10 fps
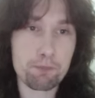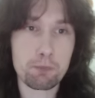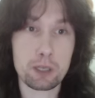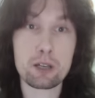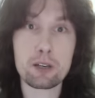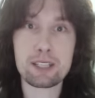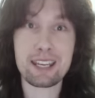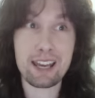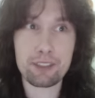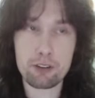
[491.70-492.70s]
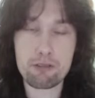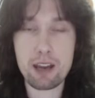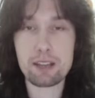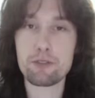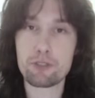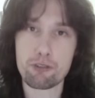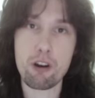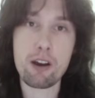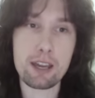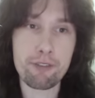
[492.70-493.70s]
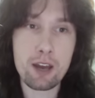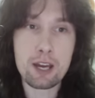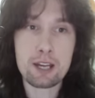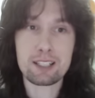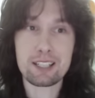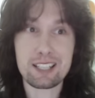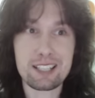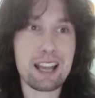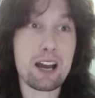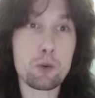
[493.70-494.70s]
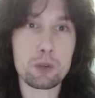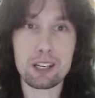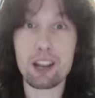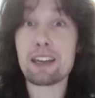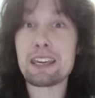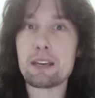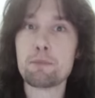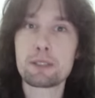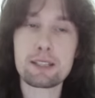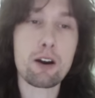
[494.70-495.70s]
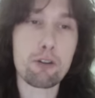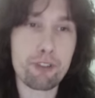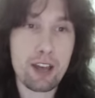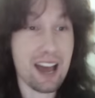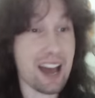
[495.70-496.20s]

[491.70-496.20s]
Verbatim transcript: because he had the creative drive to sound like himself,